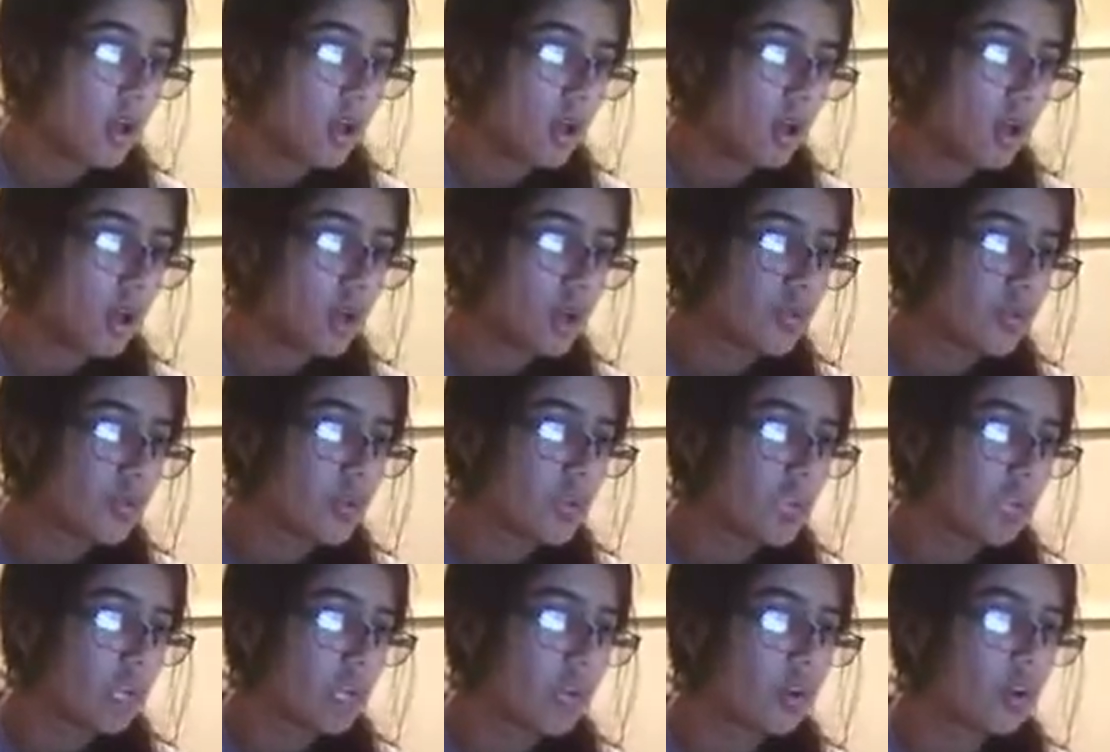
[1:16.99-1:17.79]
Uh,
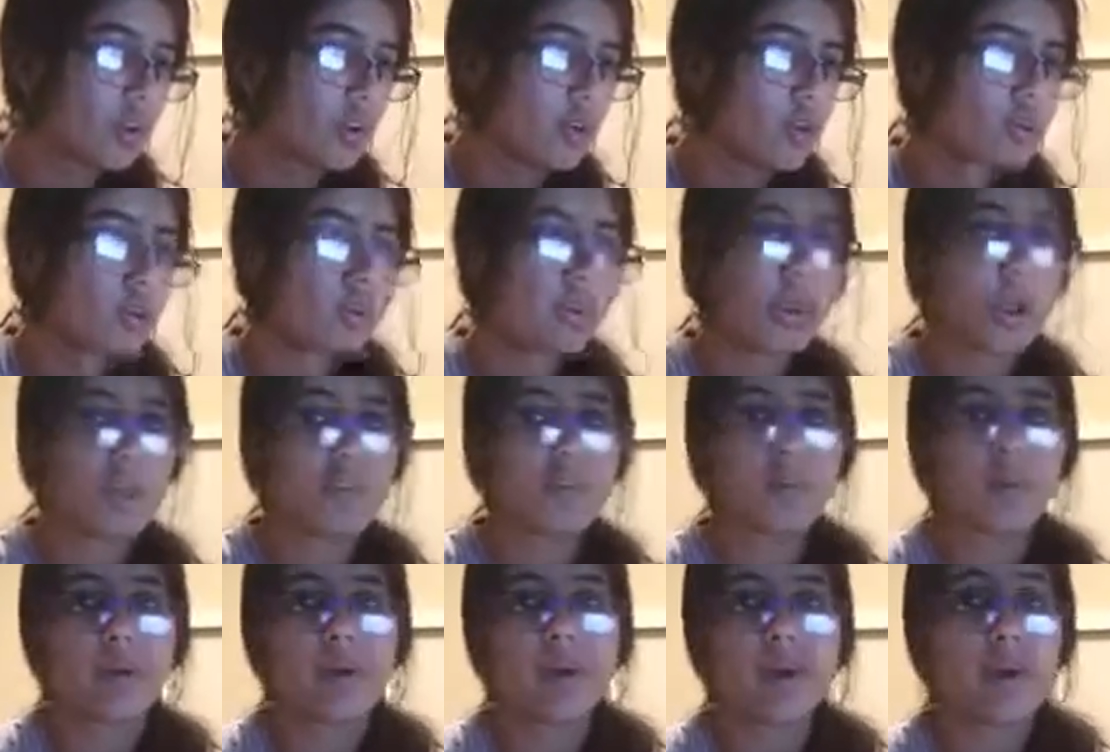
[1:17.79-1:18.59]
reading at home or
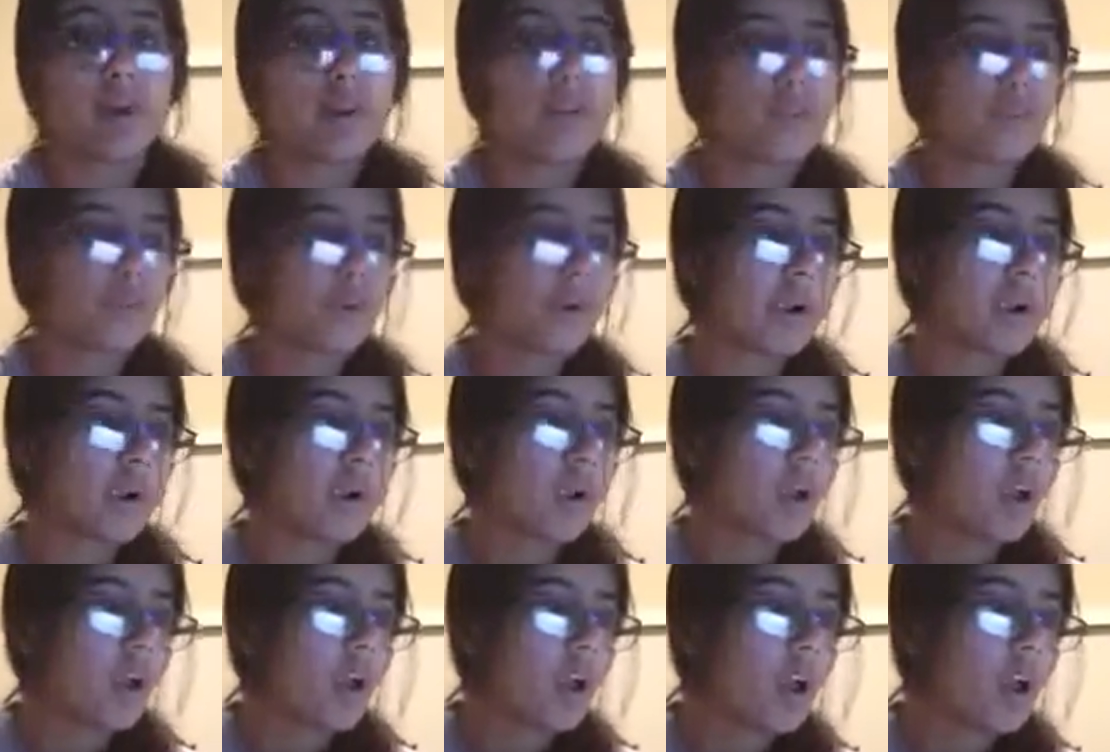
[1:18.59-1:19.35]
everywhere? Everywhere.